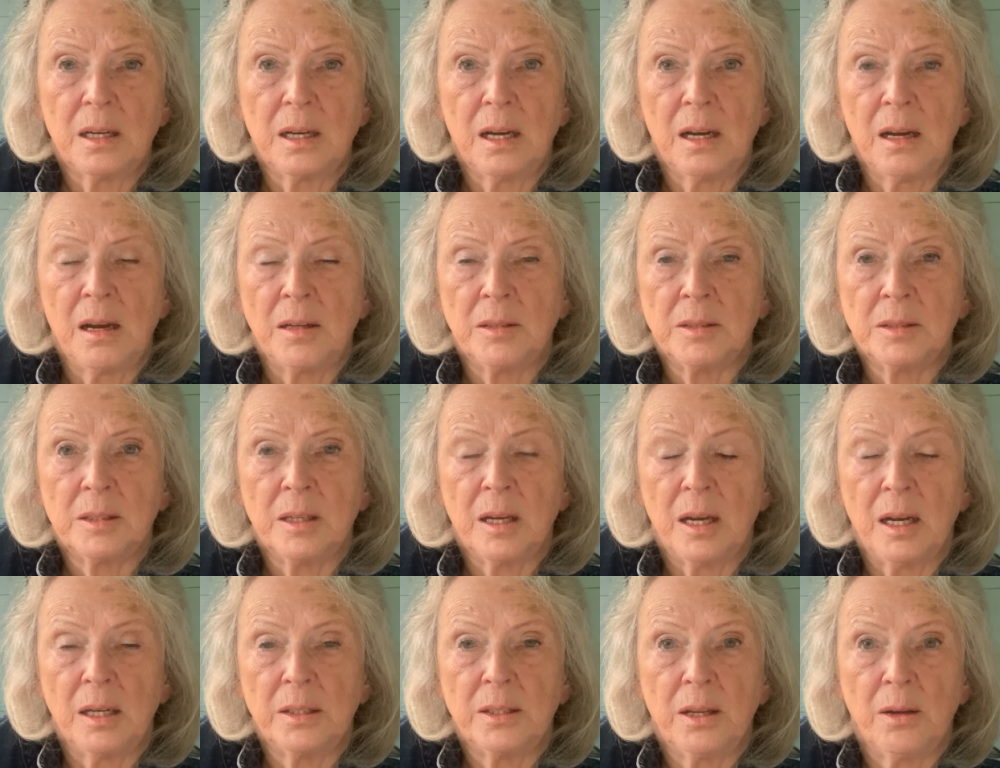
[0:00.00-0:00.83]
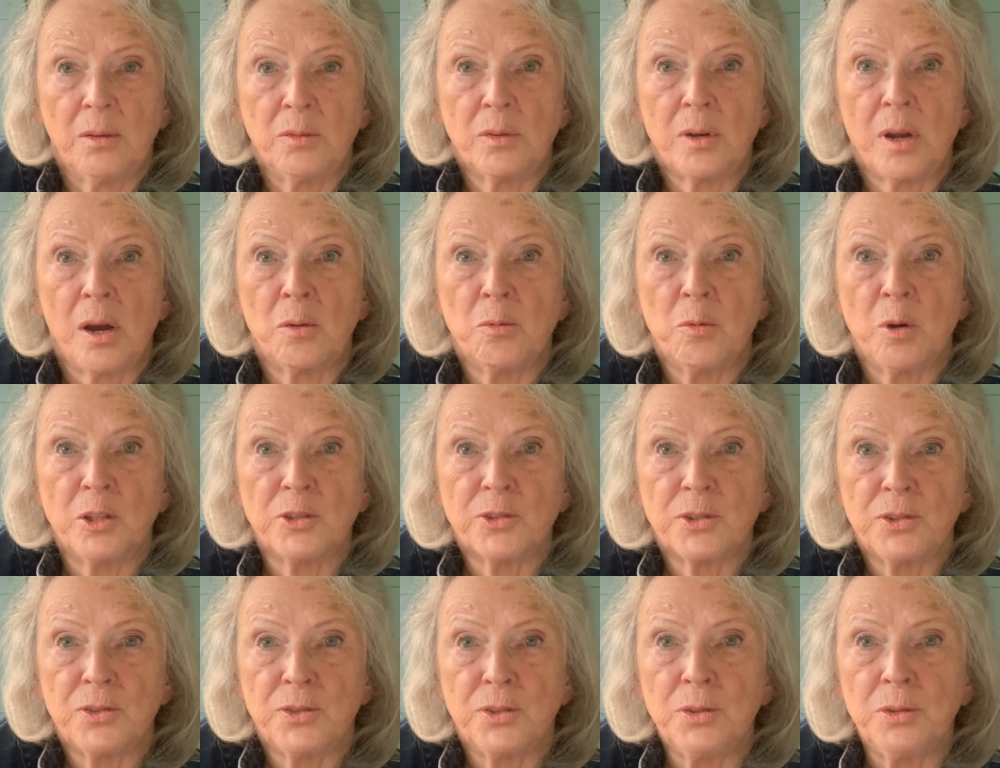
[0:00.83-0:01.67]
and I don't know
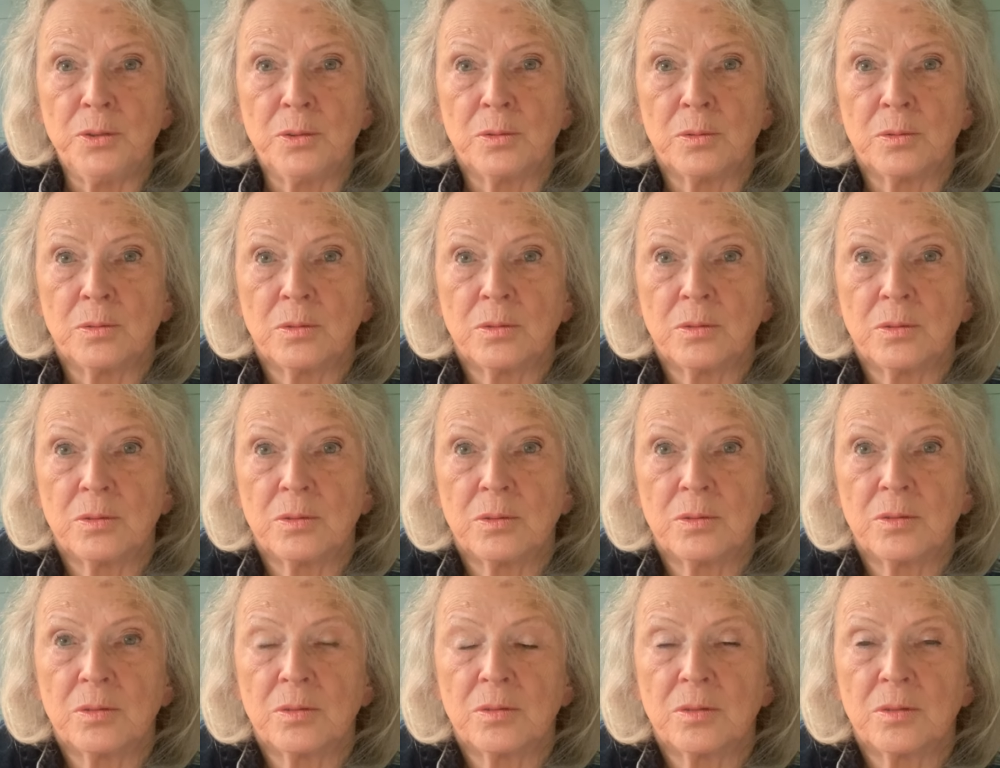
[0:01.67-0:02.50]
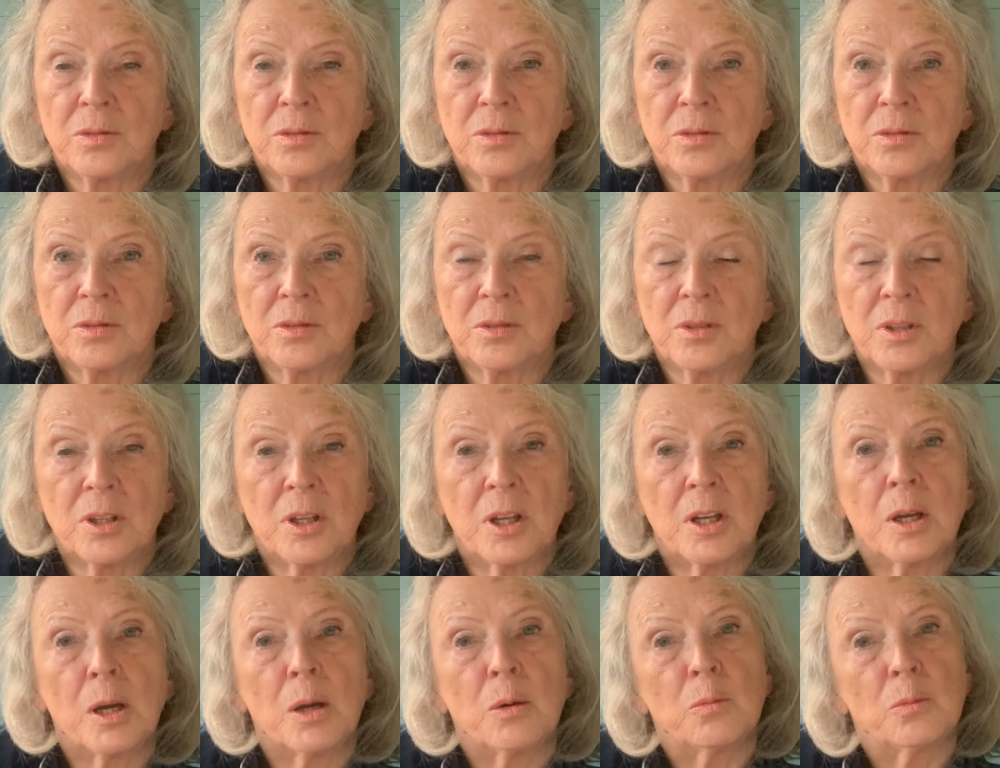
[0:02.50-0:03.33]
what to do.
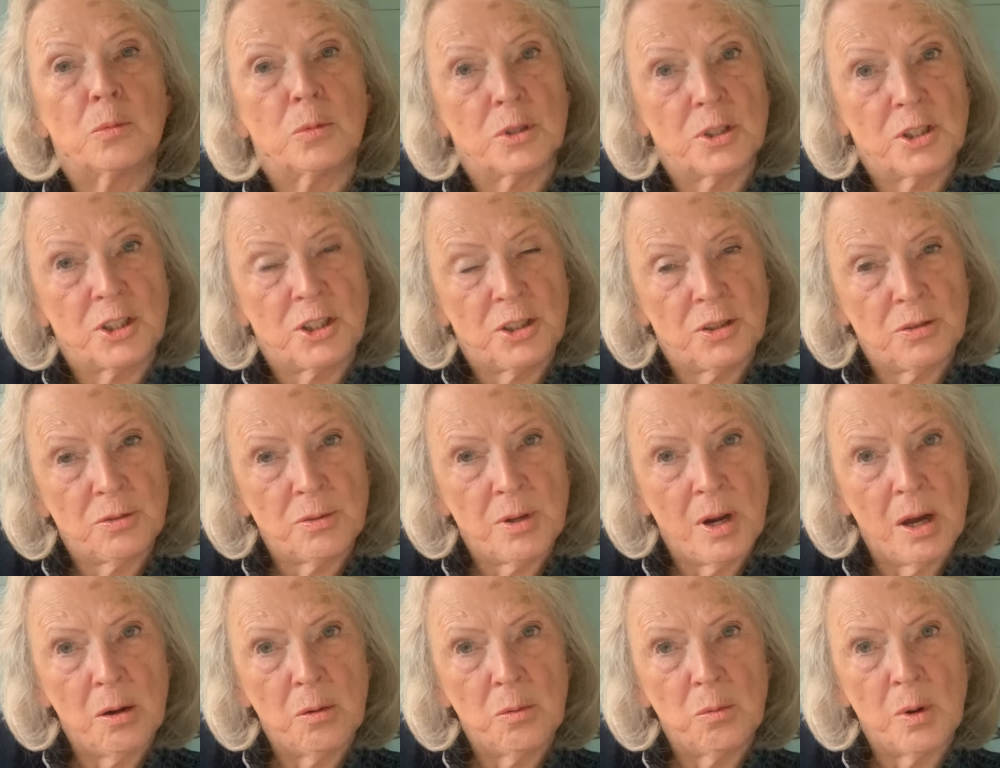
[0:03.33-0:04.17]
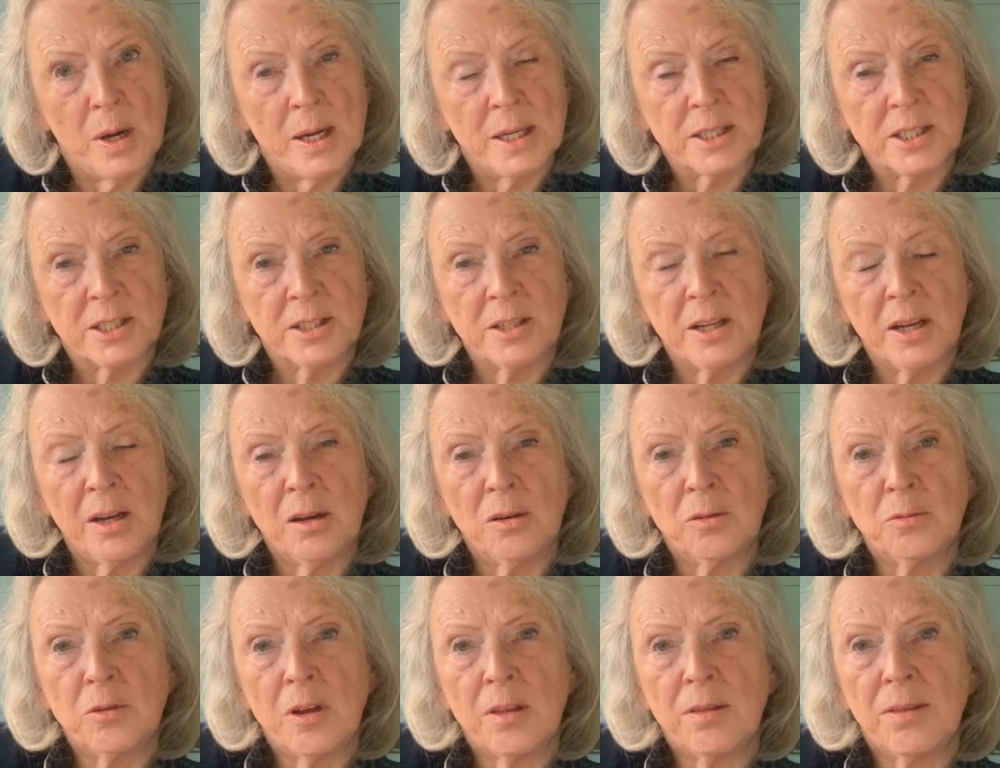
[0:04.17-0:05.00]
Would you know where to
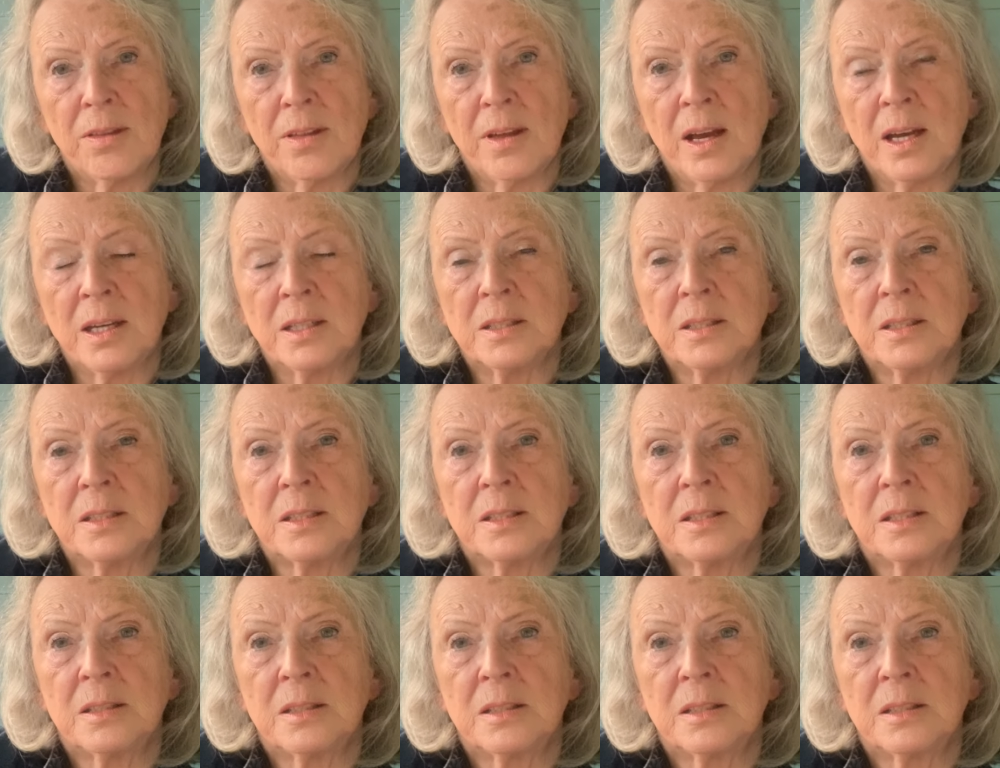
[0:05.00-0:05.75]
go with that?